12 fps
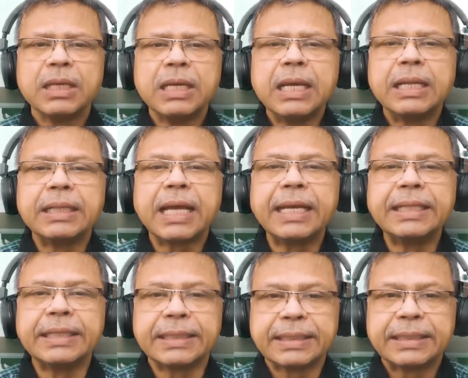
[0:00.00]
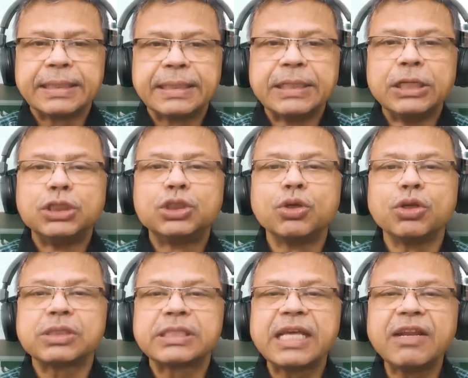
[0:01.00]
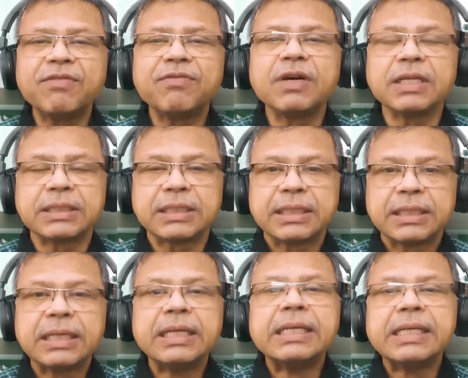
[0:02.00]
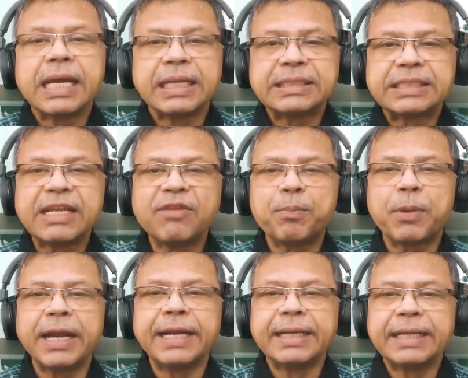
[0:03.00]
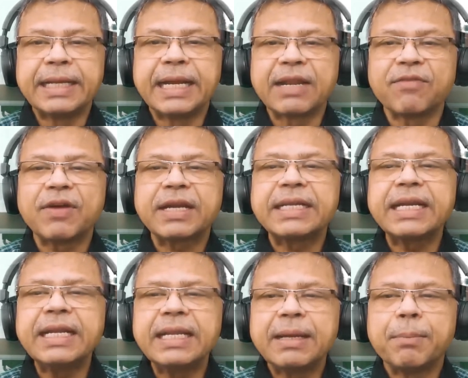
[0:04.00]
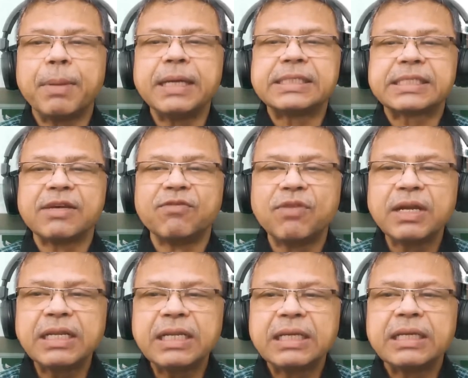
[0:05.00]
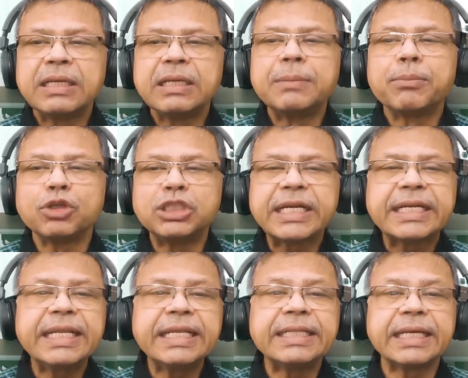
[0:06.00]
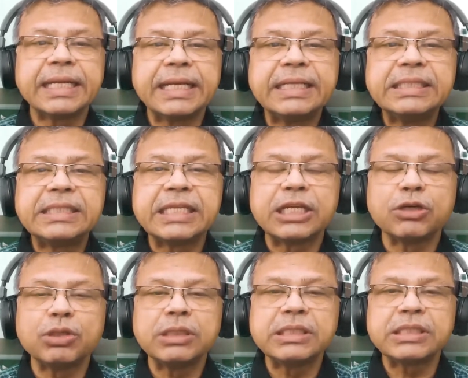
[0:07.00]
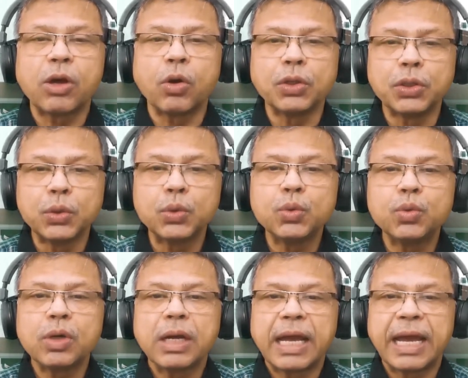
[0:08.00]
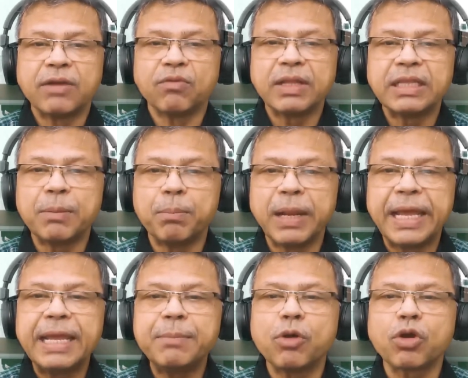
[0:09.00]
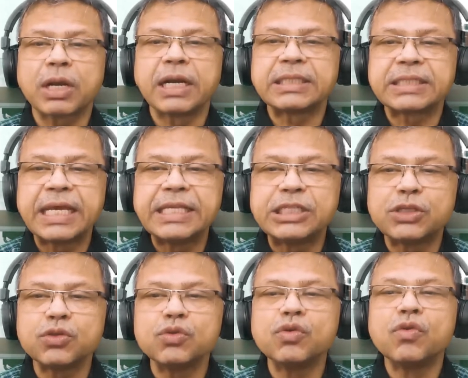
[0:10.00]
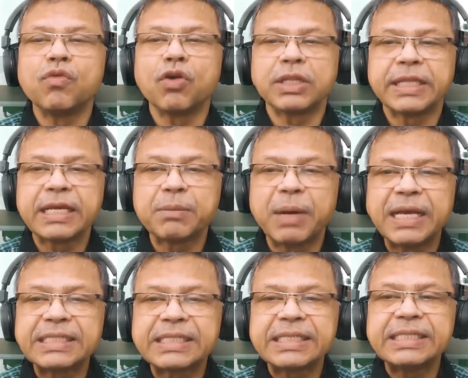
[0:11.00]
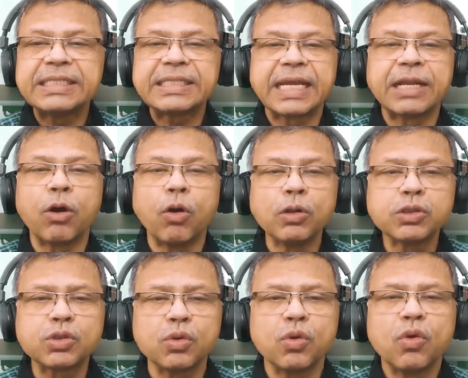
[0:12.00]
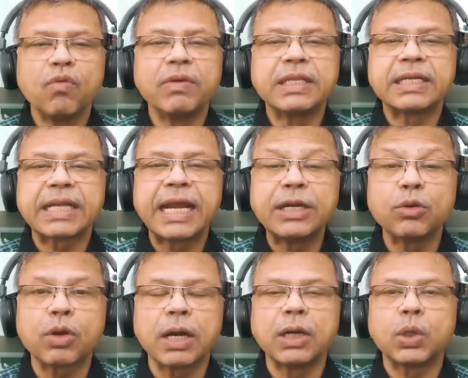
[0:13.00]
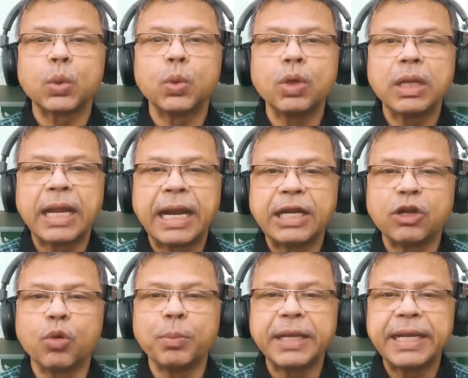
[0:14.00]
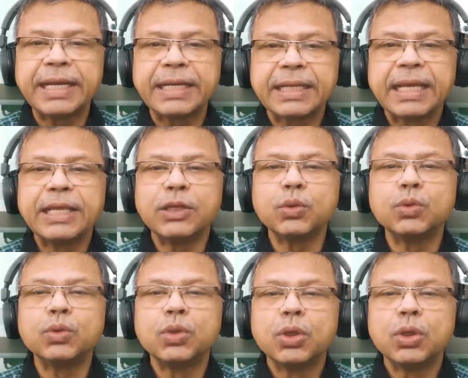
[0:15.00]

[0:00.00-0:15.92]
Neither should your self-worth and self-pride get affected by someone projecting their insecurities on you and when they blame or criticize you for their miseries, and also when they try to control and dominate you